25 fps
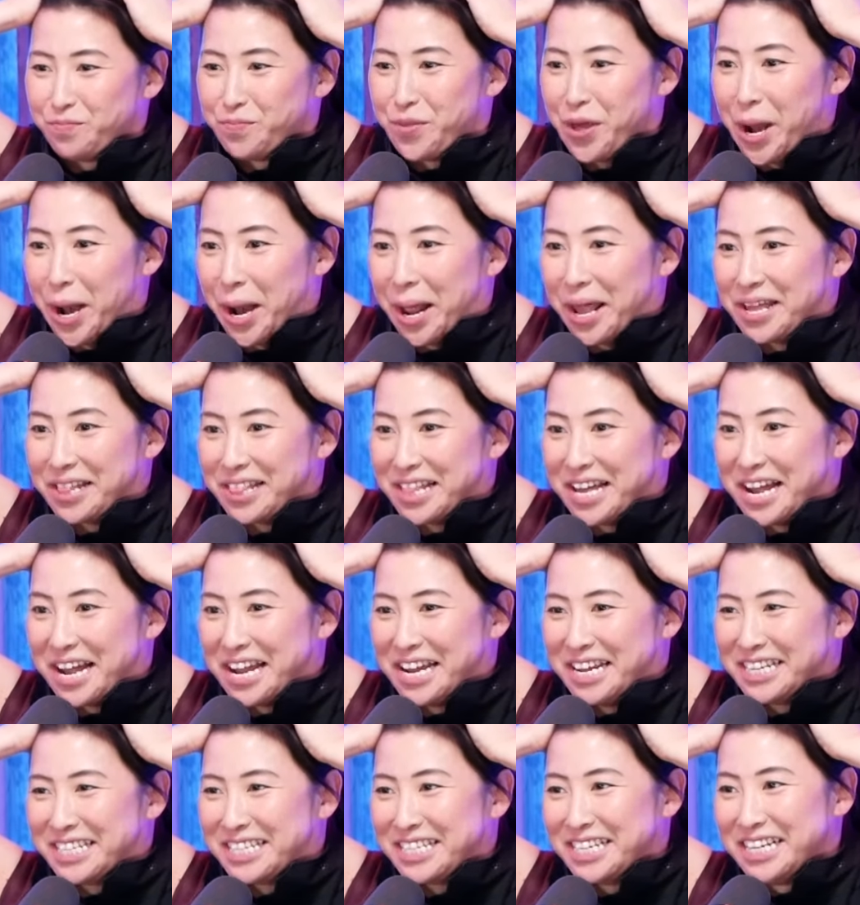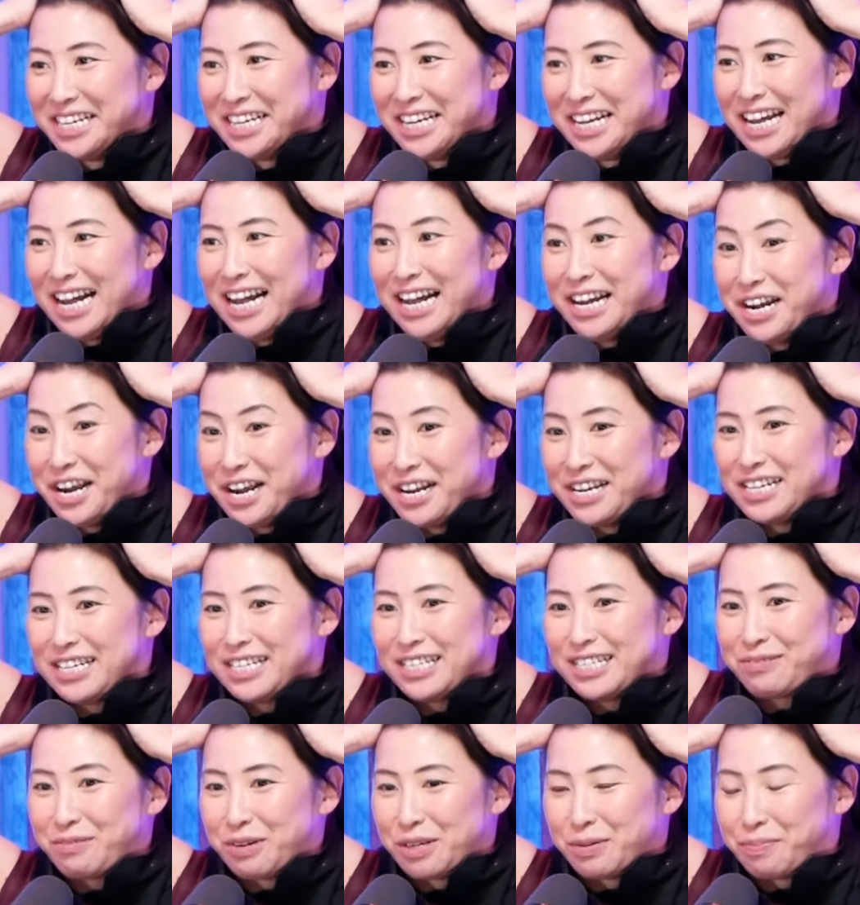that I liked, and I
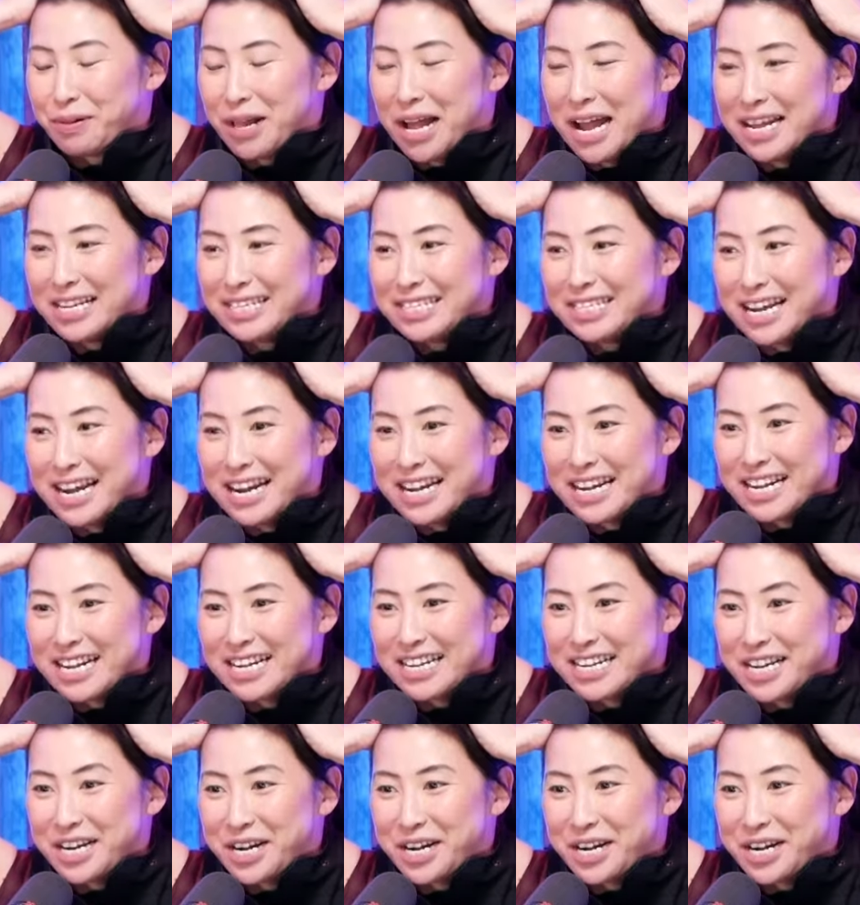just was blindsided